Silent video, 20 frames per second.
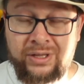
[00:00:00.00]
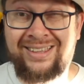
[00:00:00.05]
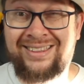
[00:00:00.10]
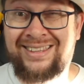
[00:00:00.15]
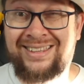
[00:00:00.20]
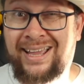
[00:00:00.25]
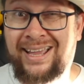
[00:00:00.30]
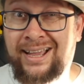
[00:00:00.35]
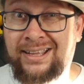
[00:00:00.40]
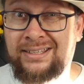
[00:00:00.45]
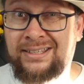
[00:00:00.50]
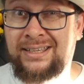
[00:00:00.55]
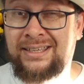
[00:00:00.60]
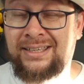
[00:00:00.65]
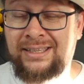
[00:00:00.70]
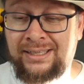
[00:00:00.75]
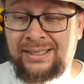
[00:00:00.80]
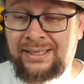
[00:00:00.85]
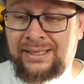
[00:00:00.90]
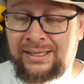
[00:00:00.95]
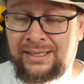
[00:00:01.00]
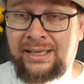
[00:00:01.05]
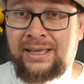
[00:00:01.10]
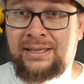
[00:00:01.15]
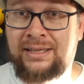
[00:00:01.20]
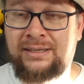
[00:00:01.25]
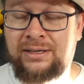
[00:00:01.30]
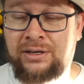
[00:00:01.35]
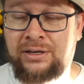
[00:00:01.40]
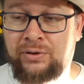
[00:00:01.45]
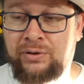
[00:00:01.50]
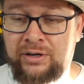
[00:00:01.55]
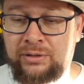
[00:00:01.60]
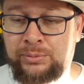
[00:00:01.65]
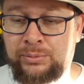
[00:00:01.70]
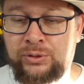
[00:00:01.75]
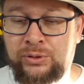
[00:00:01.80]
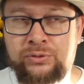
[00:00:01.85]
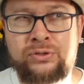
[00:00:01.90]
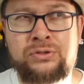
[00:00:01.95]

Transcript: The acting is incredible.